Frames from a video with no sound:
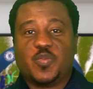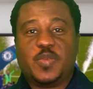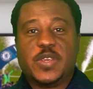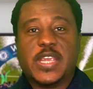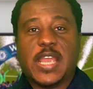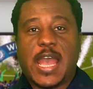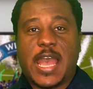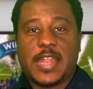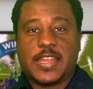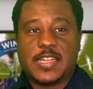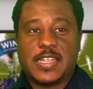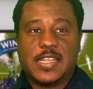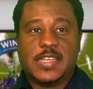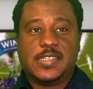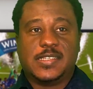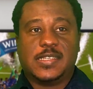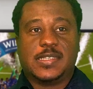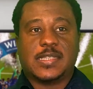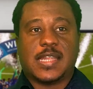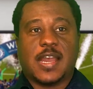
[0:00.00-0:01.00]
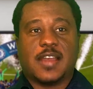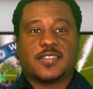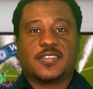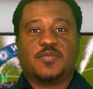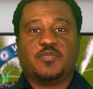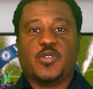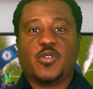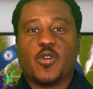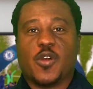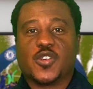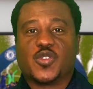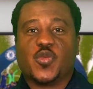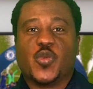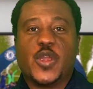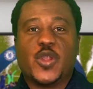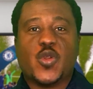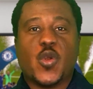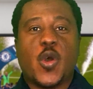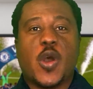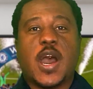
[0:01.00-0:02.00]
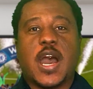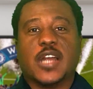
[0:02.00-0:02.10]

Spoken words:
be an easy task because we know